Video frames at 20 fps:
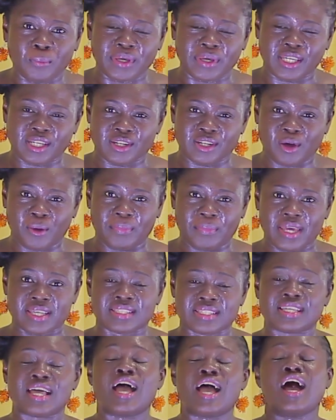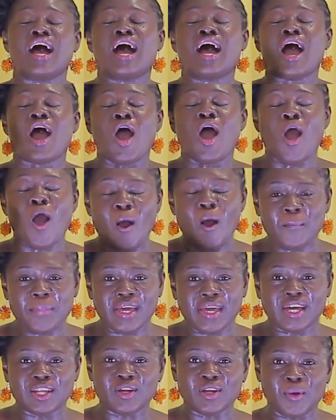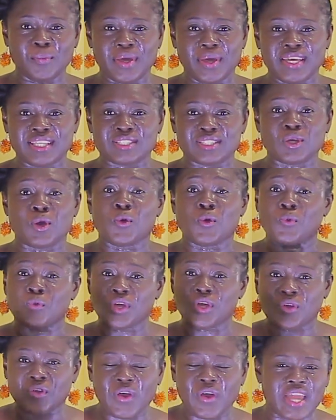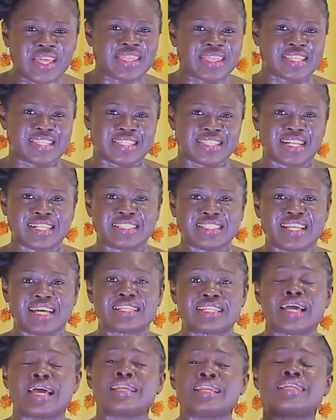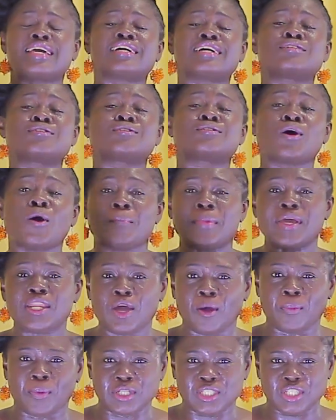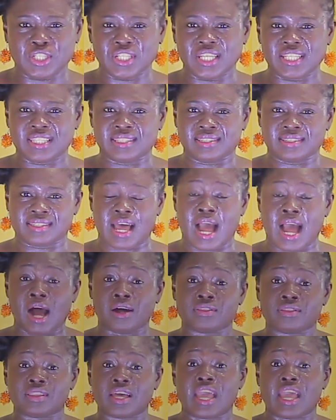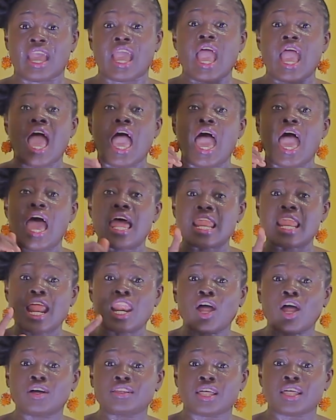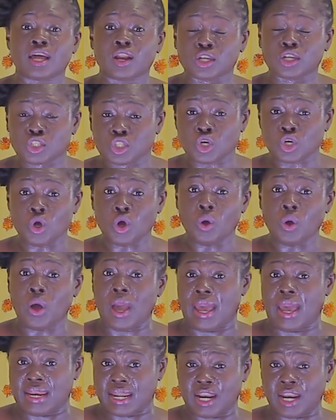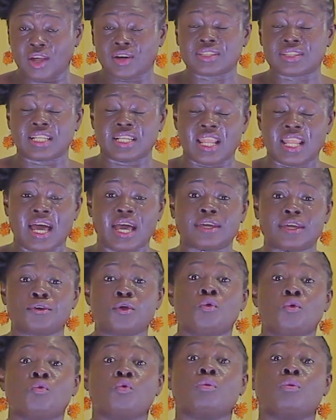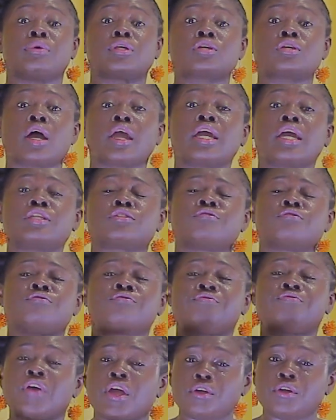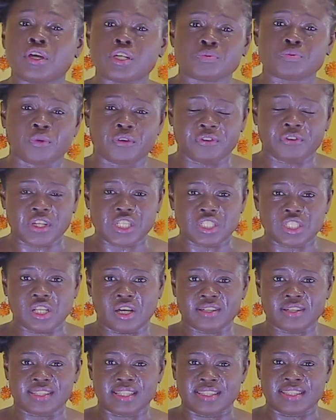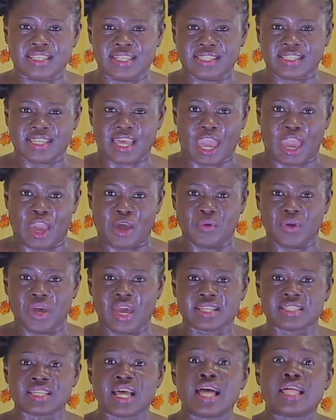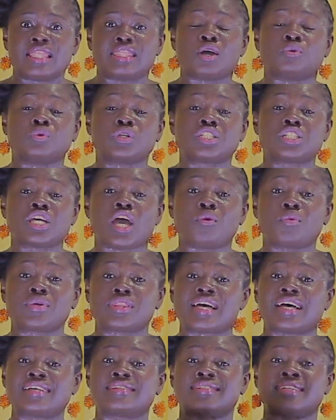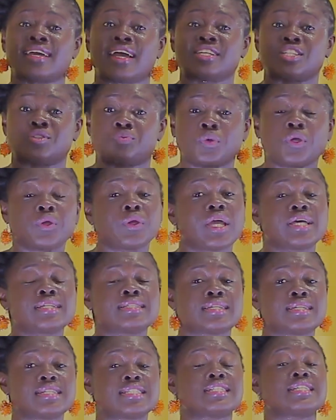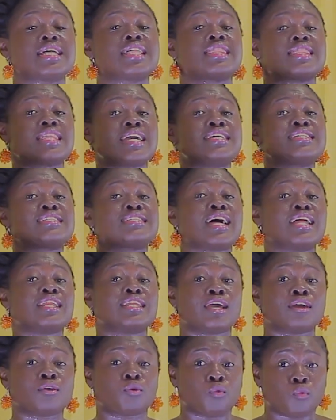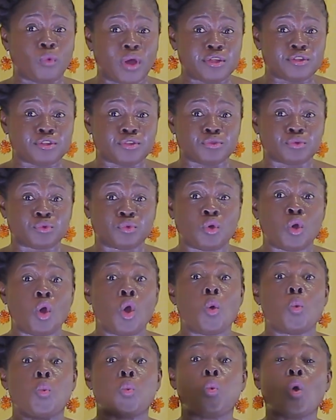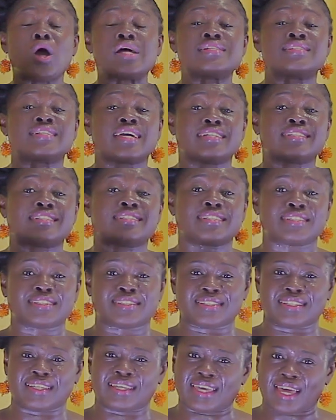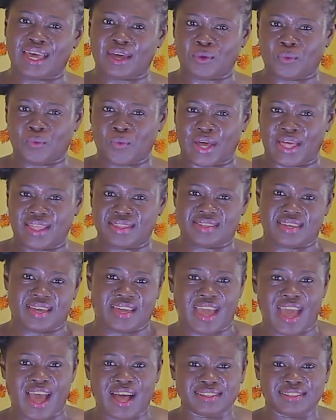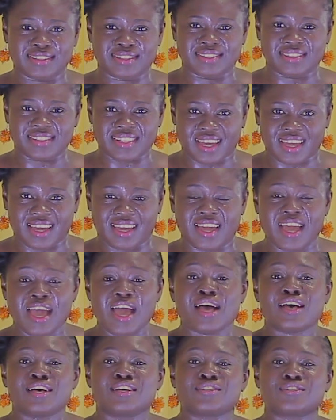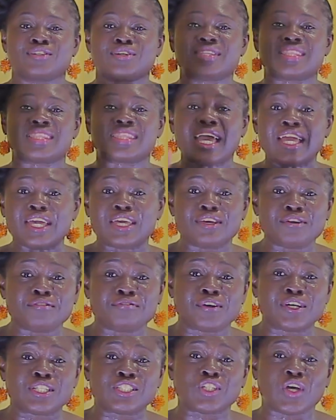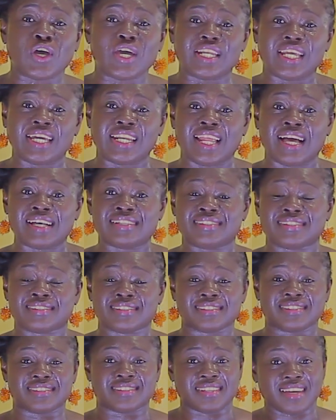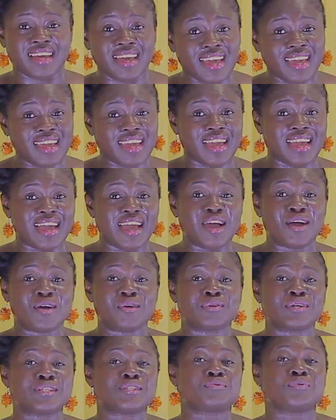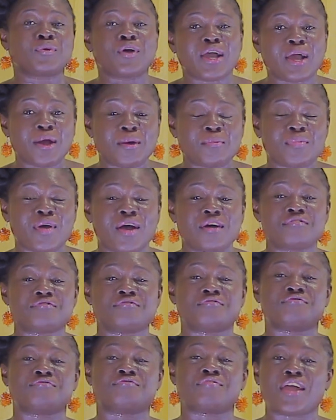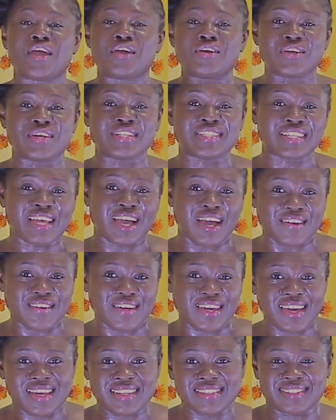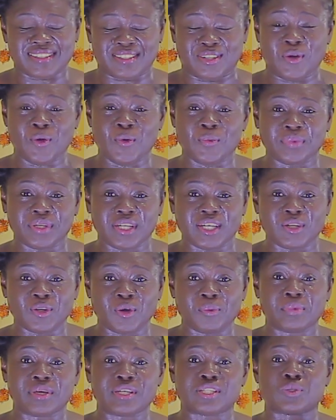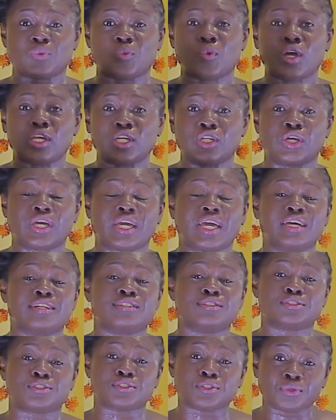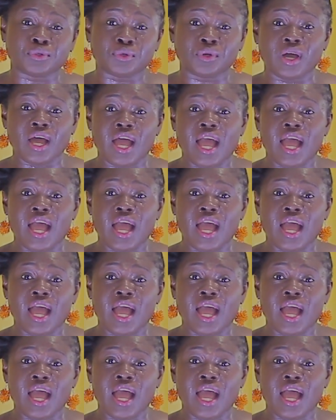economics. Home economics, we create the standard. There are so many opportunities out there. And along the show and along the line, we'll be talking to various professionals in these areas. They will share with us their experiences, the things that they went through, what they did to get where they are today. So thank you for joining us today. We spoke about various careers in home economics, what you can do